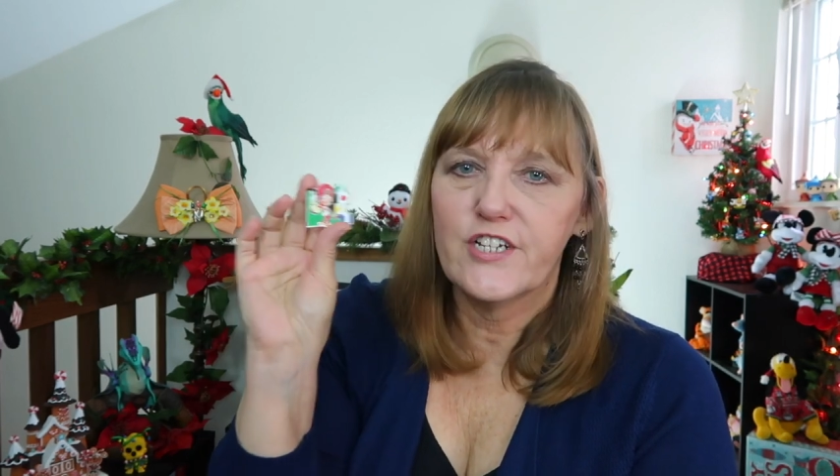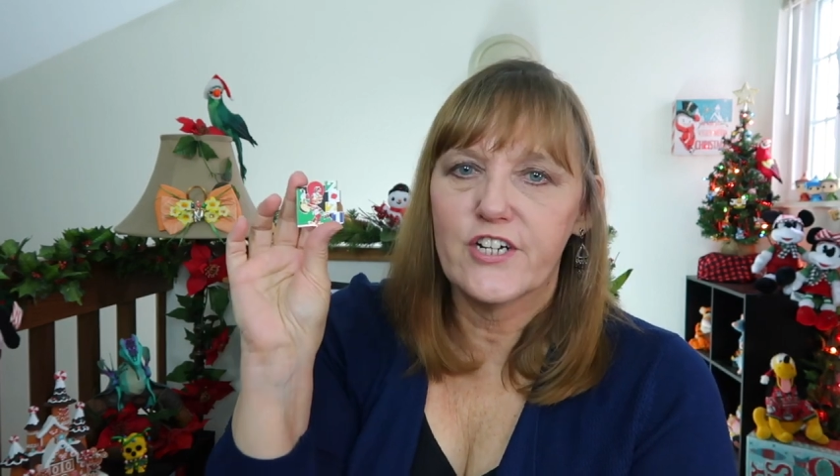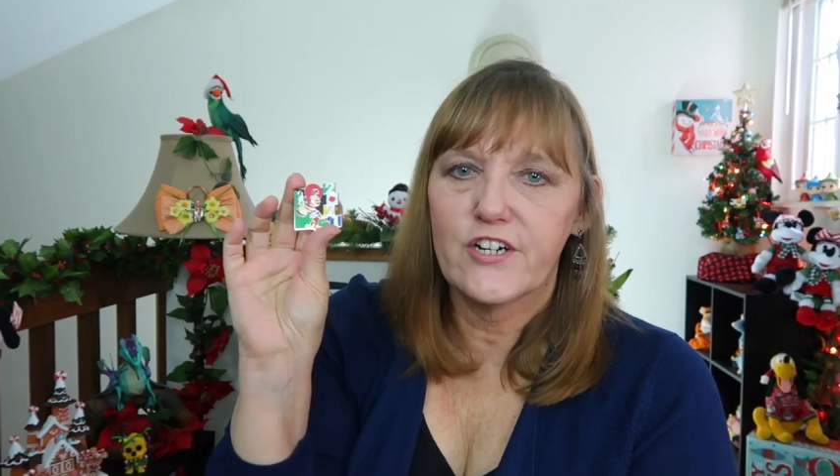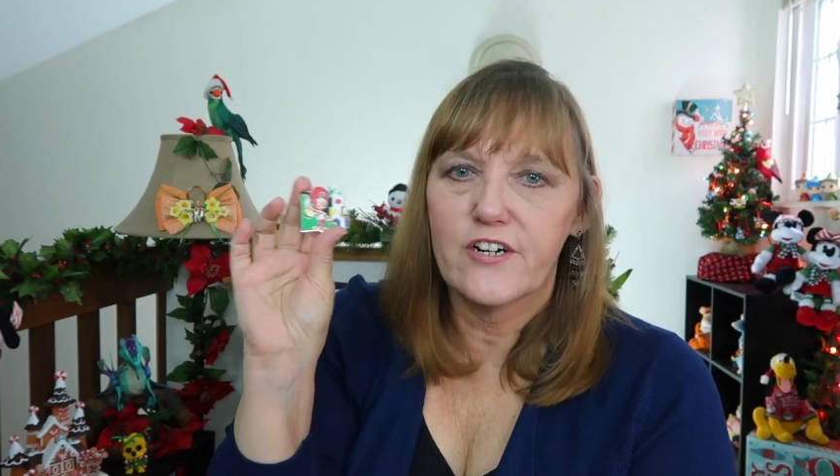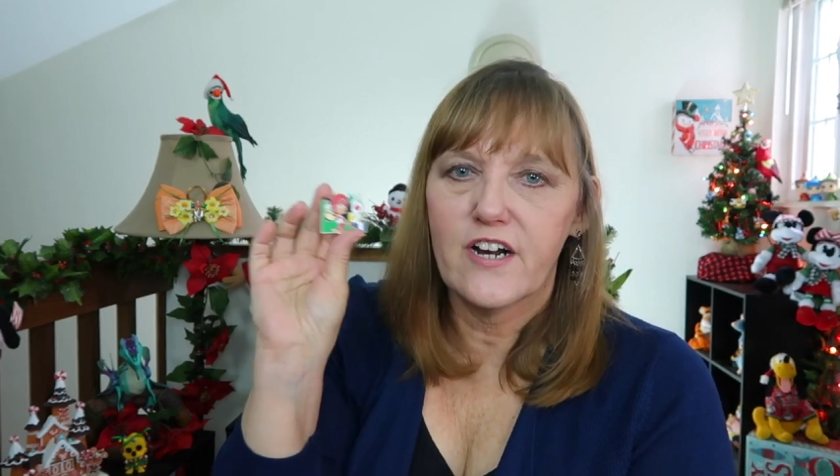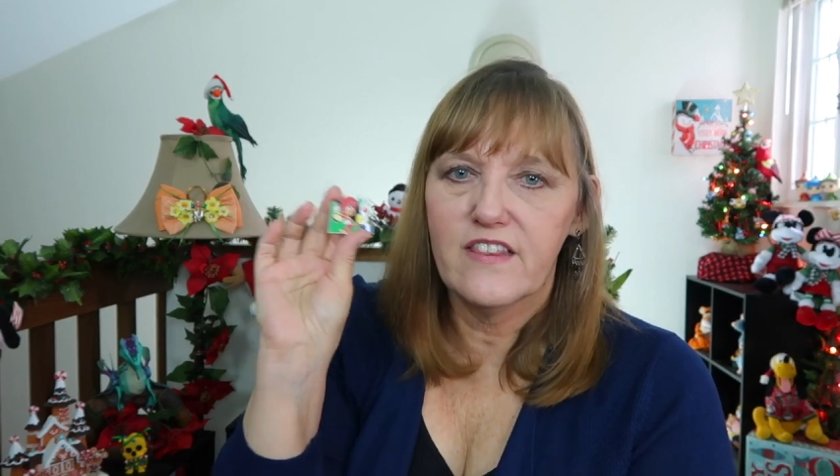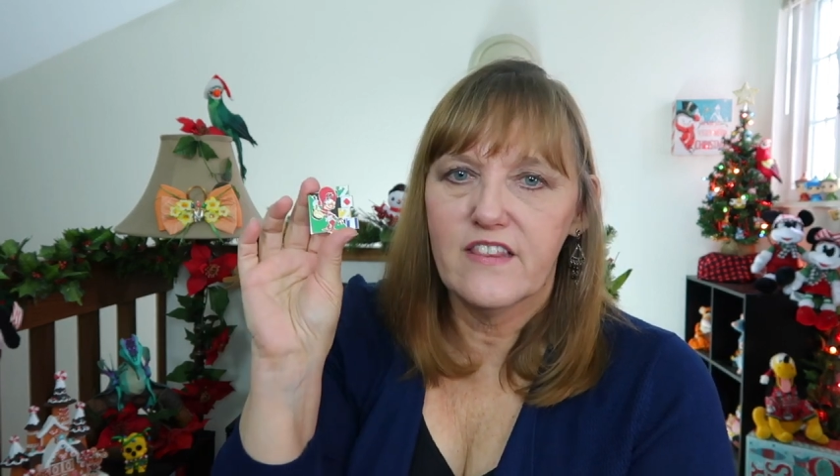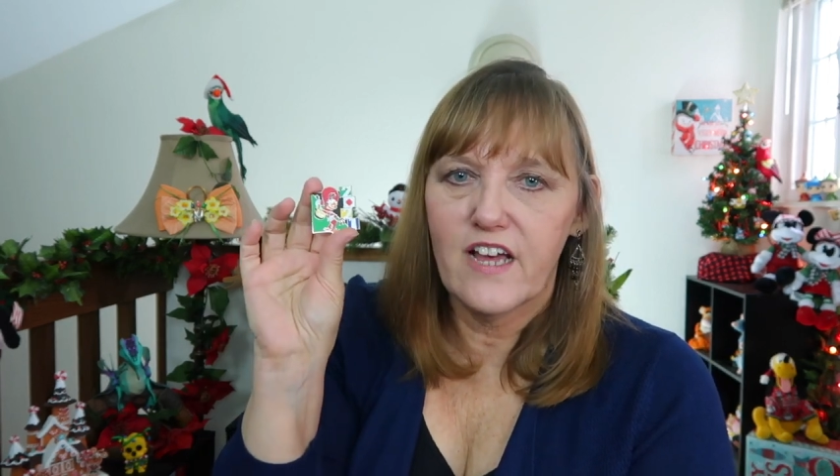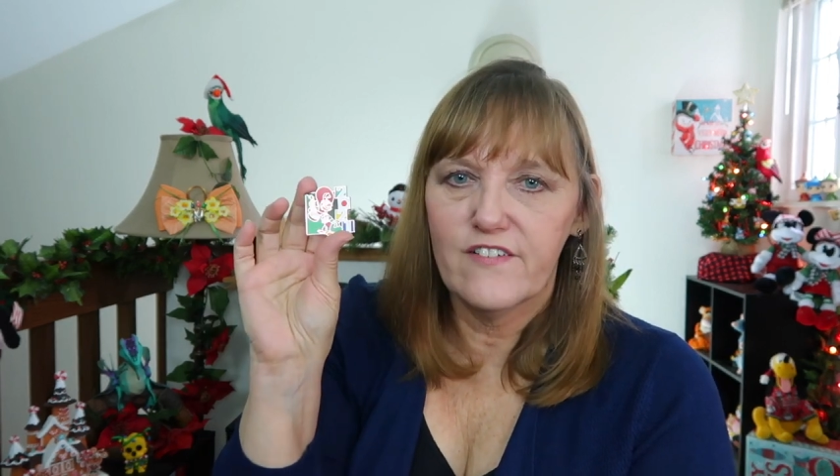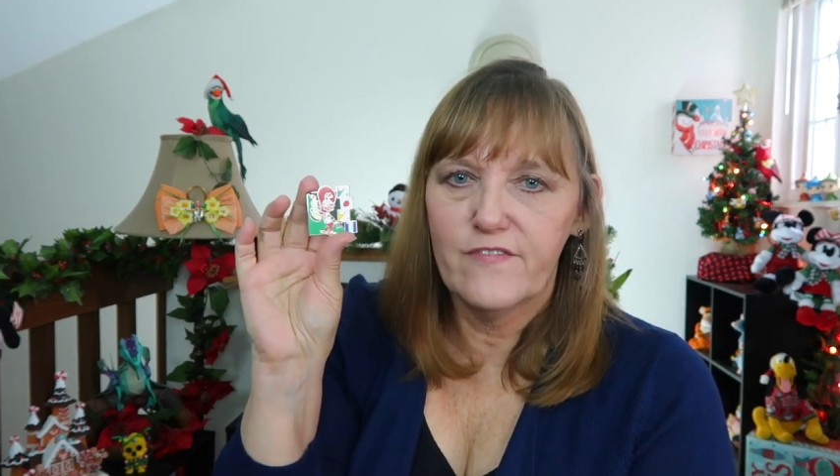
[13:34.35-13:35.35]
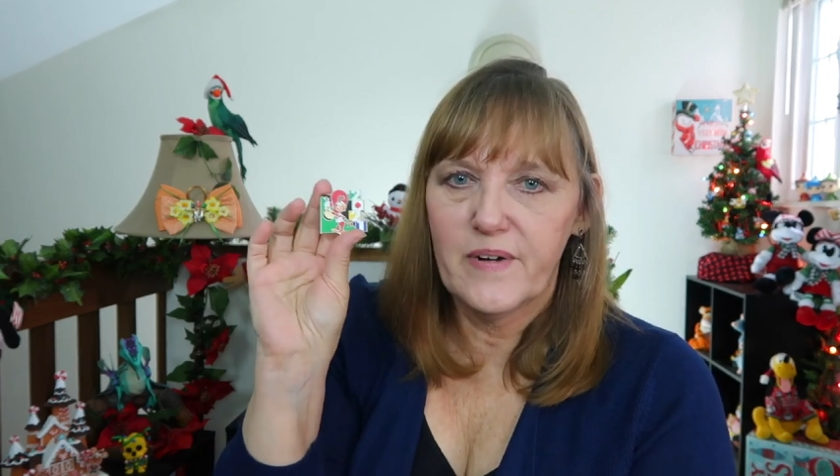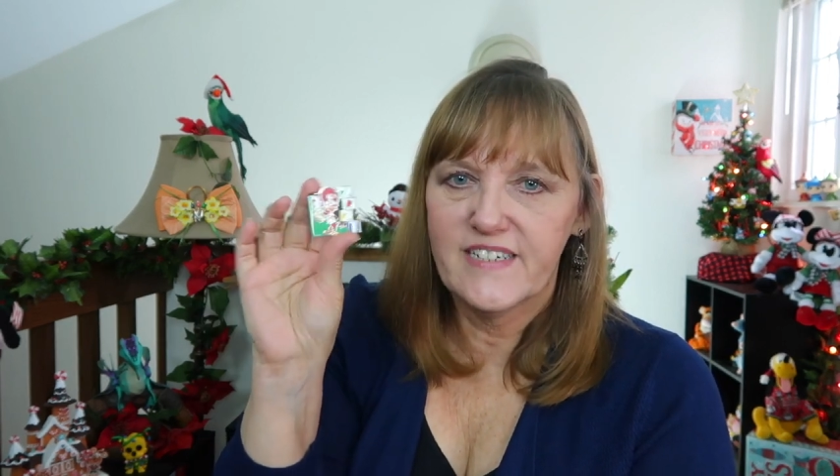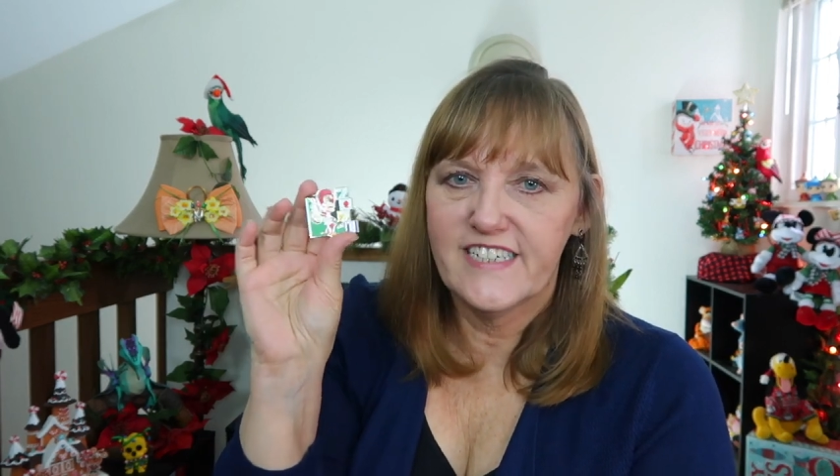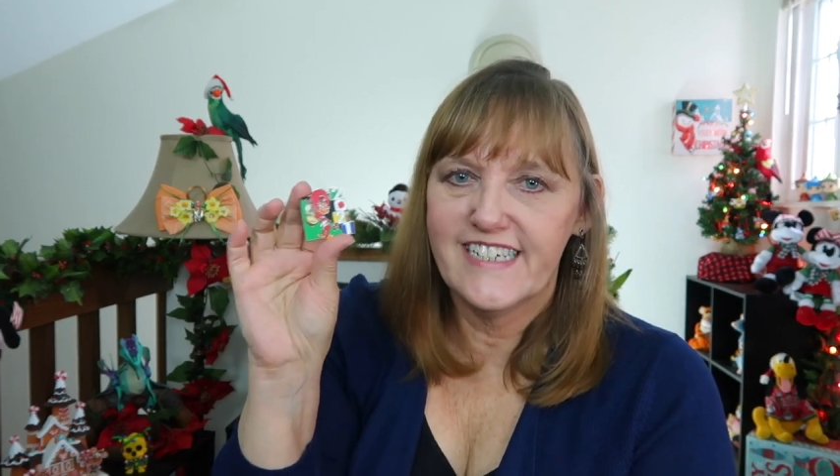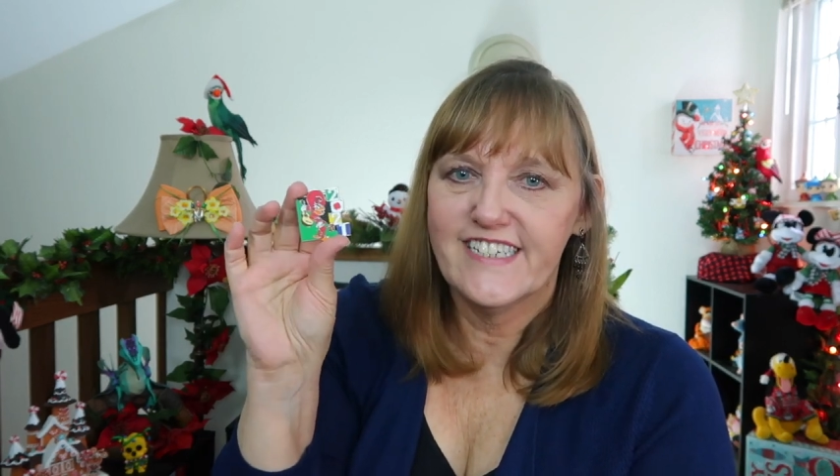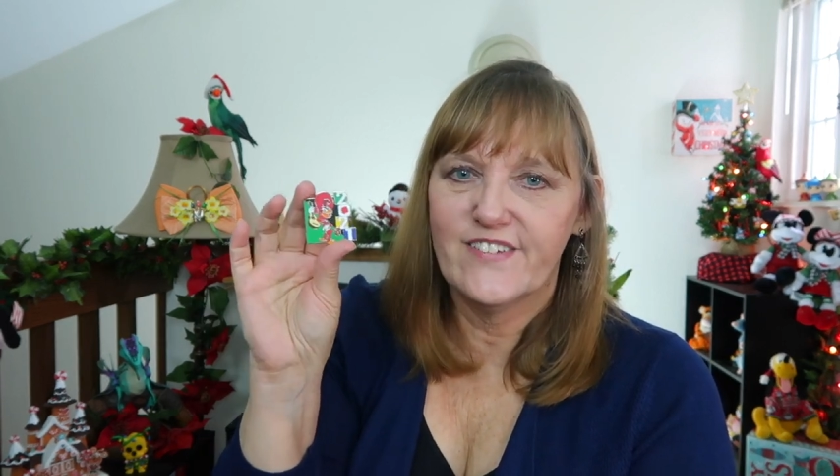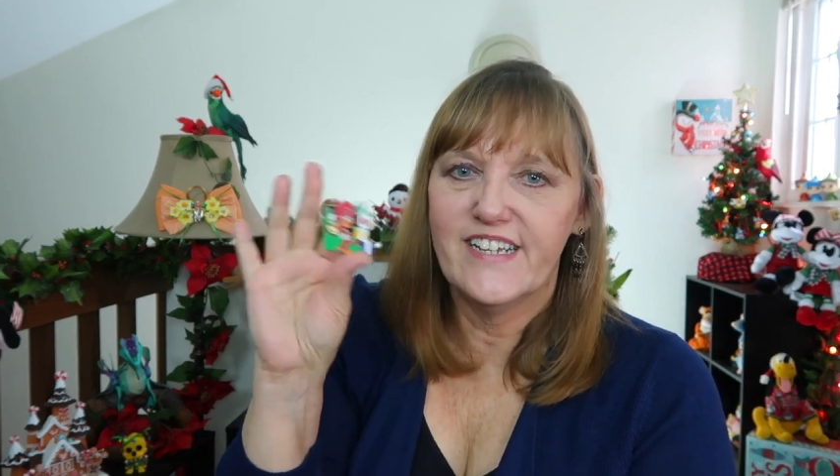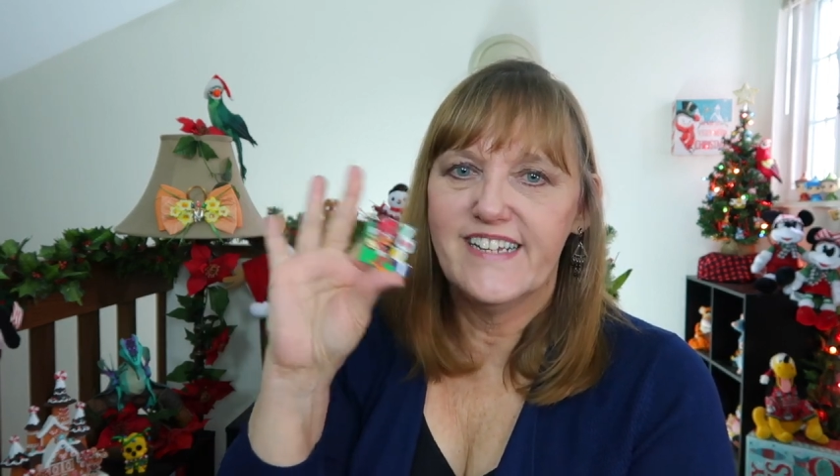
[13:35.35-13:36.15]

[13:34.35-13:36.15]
sure. Love Panchito.